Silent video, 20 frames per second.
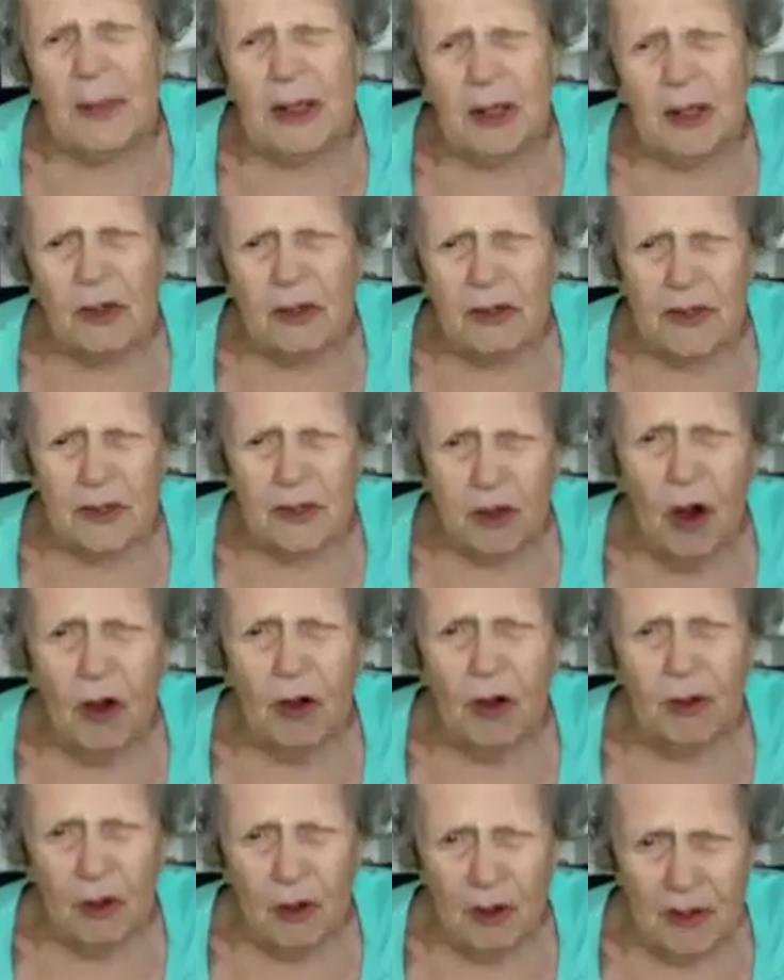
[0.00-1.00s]
because
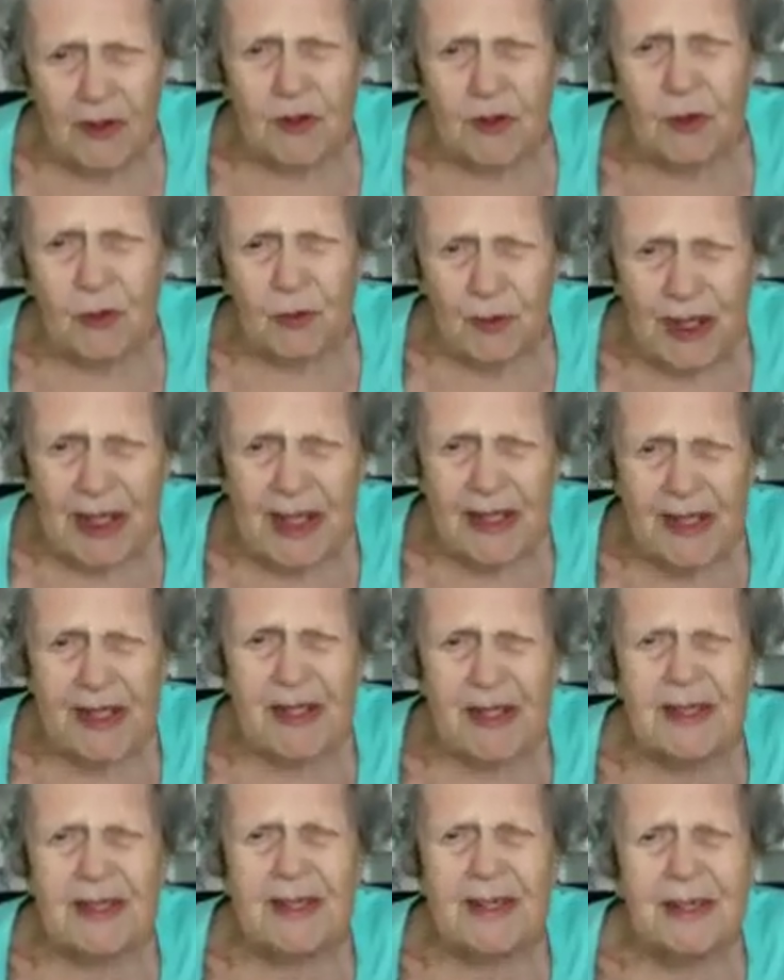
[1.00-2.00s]
God also
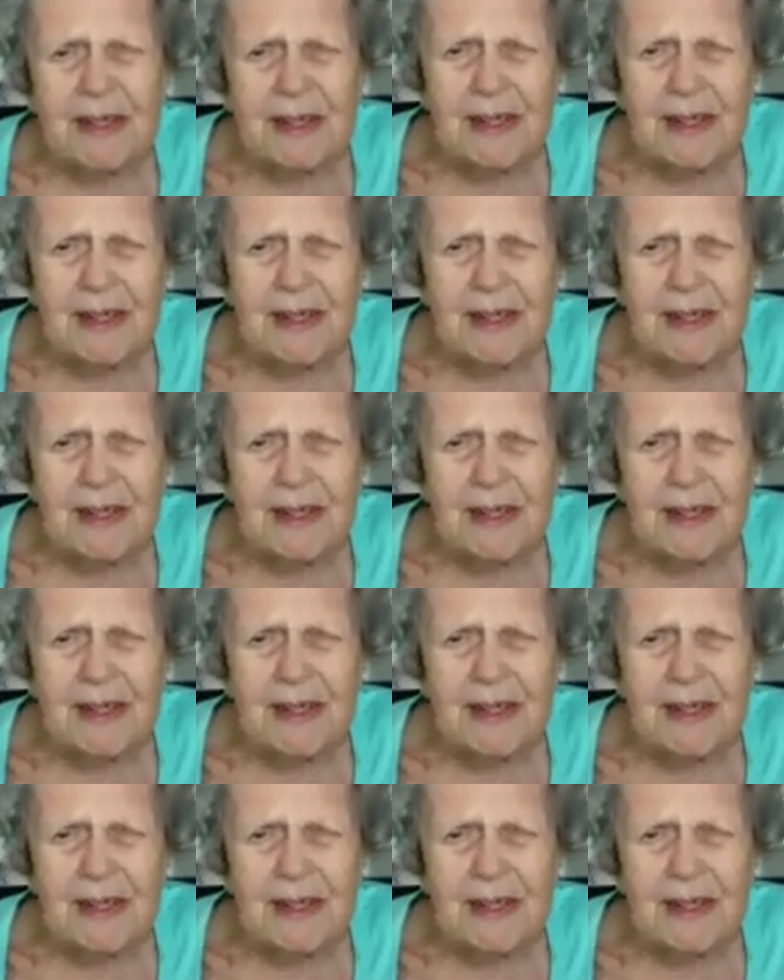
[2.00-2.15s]
rests?